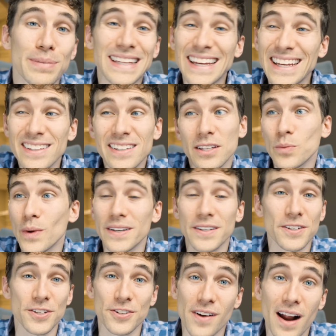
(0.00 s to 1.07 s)
But the easiest way to
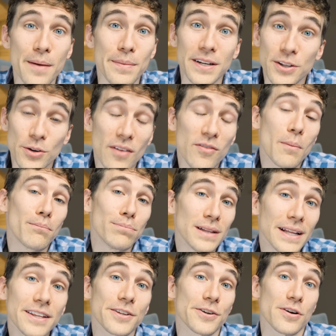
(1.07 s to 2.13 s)
describe it is you have a
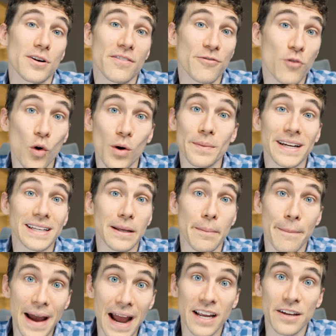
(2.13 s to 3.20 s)
blister forming in the
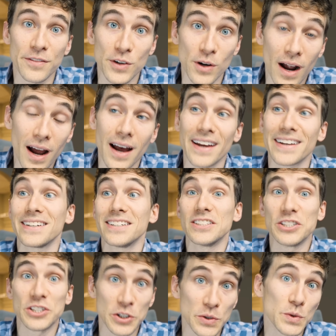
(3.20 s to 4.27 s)
back of your eye
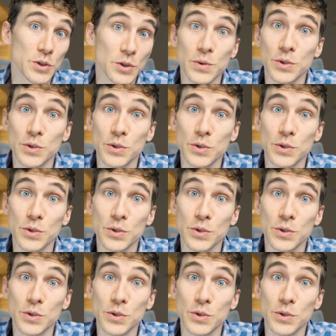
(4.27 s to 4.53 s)
due to